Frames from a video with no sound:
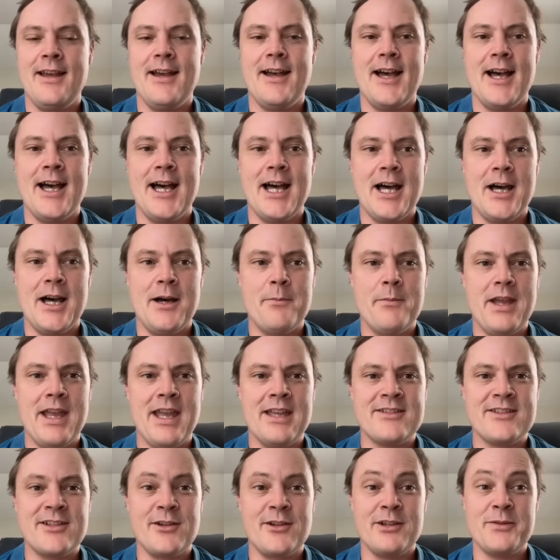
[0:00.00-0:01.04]
Um,
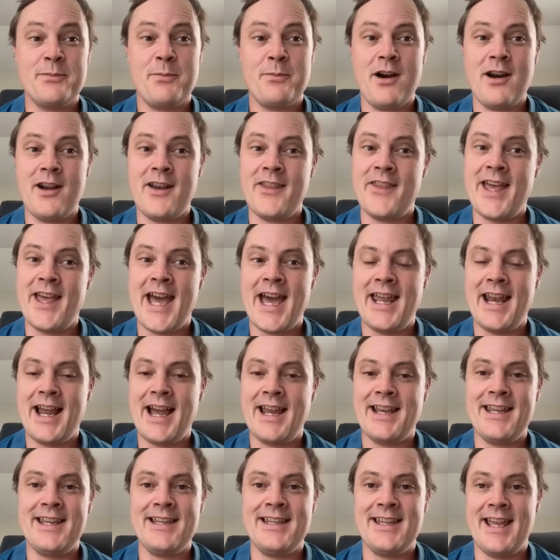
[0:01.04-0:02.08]
and so, as part of that, I
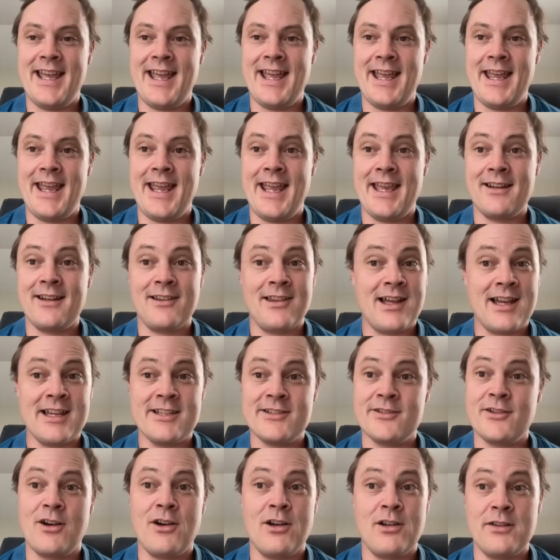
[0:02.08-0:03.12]
need to analyze
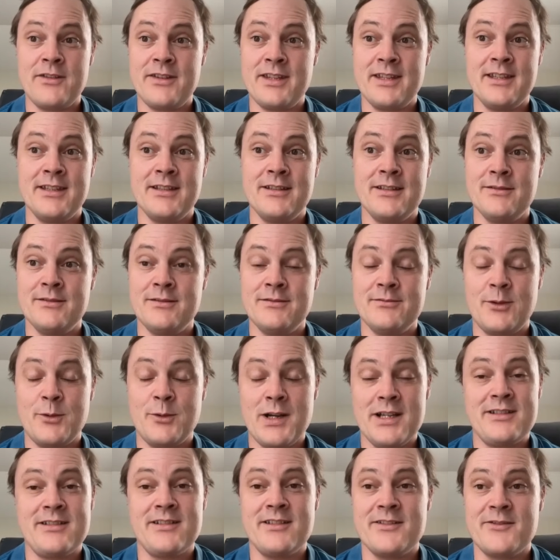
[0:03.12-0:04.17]
all the
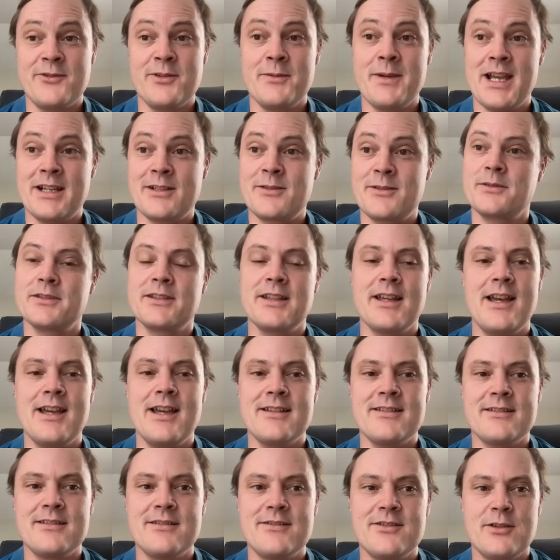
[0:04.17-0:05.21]
questions from actual
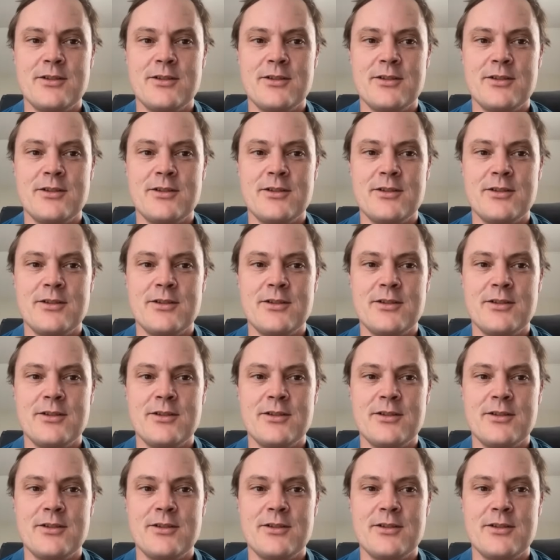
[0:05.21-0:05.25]
tests.